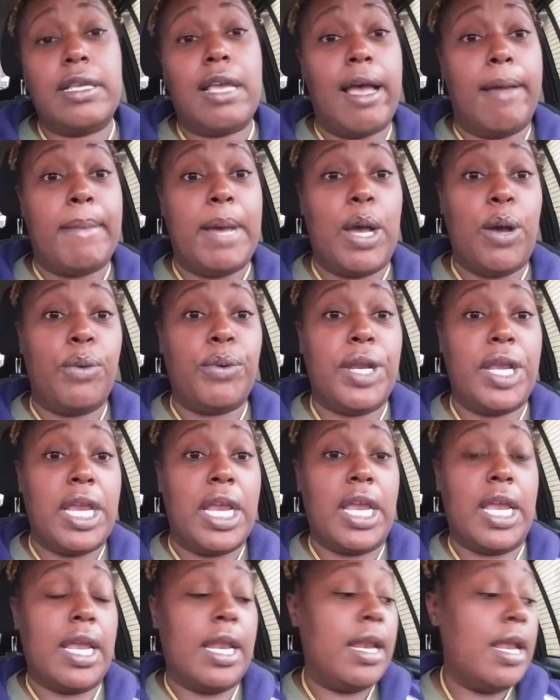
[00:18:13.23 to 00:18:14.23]
Come on
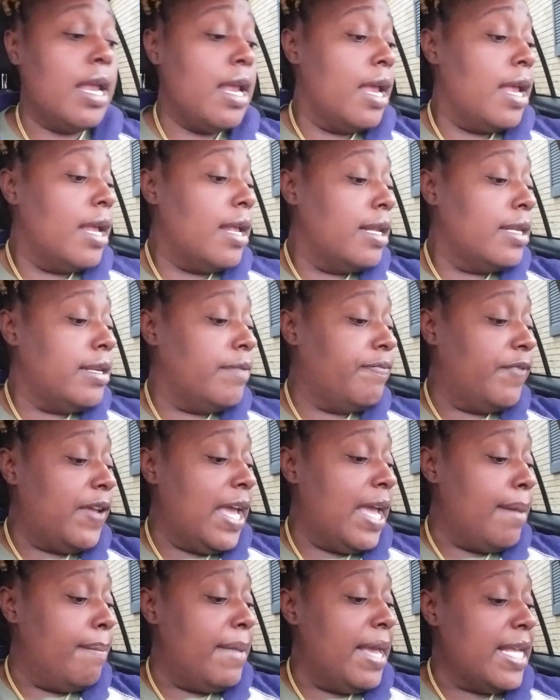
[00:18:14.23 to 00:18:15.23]
in.
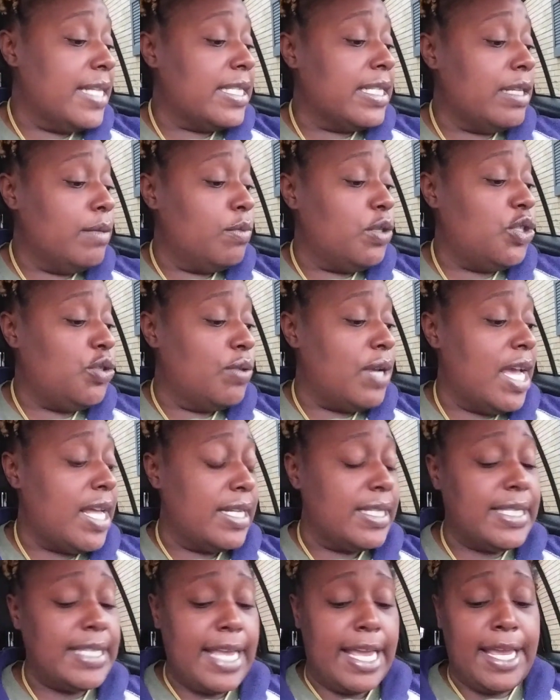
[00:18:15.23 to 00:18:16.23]
Divine Masculine, what you
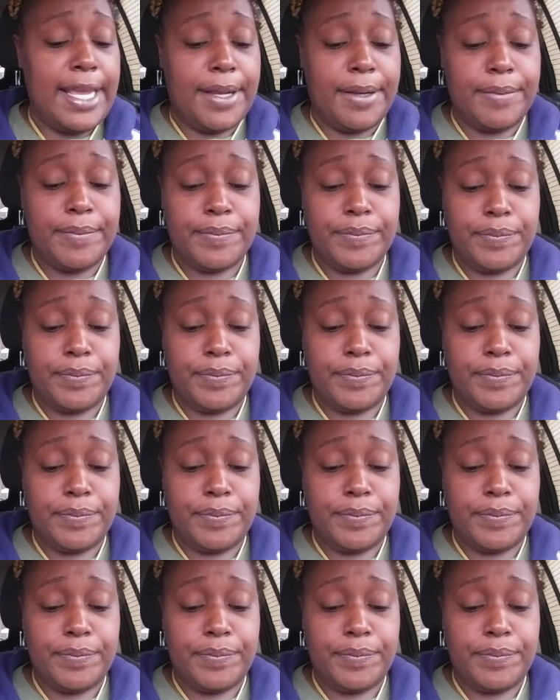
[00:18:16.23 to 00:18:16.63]
got to say?